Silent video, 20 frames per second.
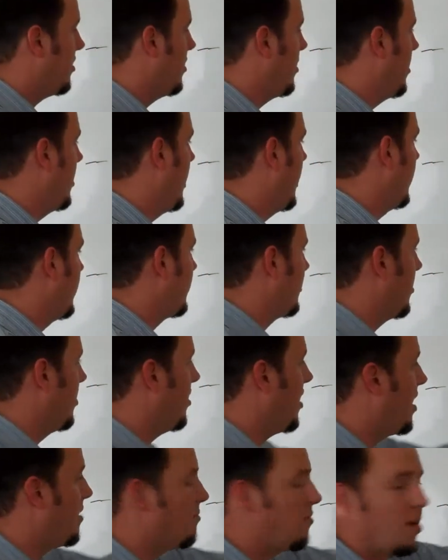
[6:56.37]
all right. So
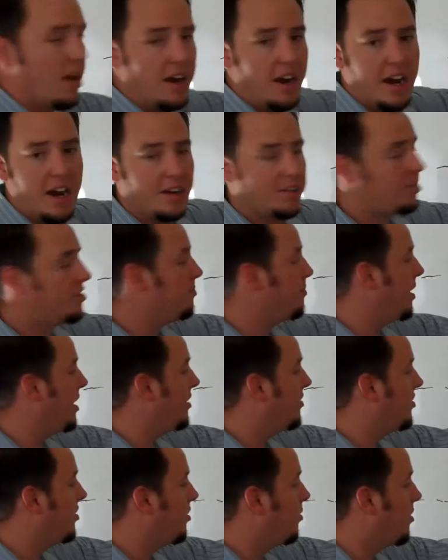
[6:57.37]
I'm running out of
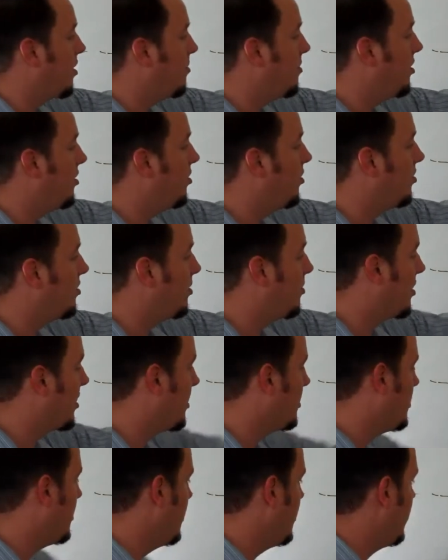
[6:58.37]
space here. What I'm going to do is I'm going to
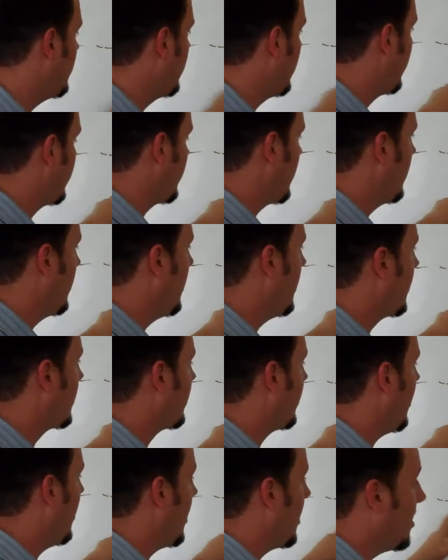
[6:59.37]
continue this on the
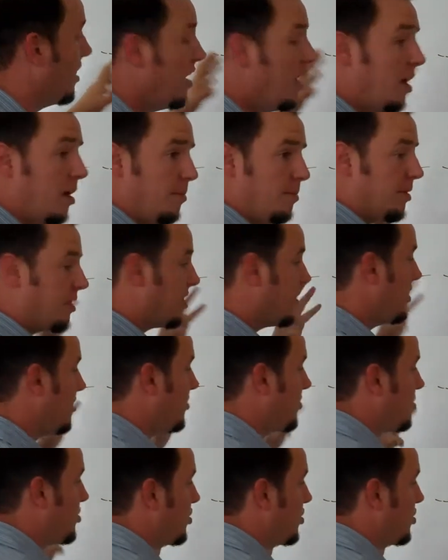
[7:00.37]
next line, but this